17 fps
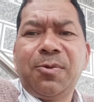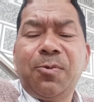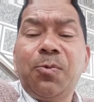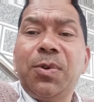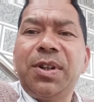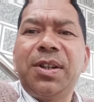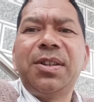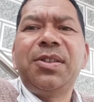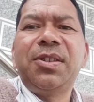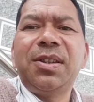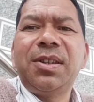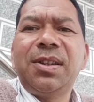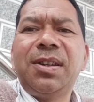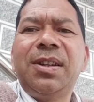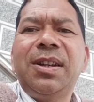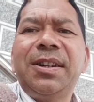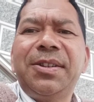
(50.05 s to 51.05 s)
what is
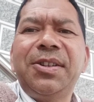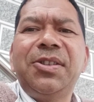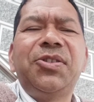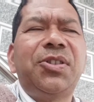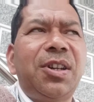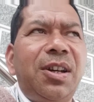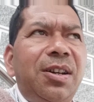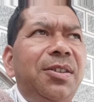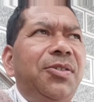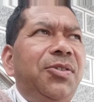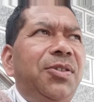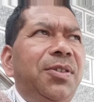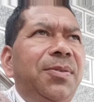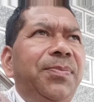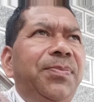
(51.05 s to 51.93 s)
electric charge?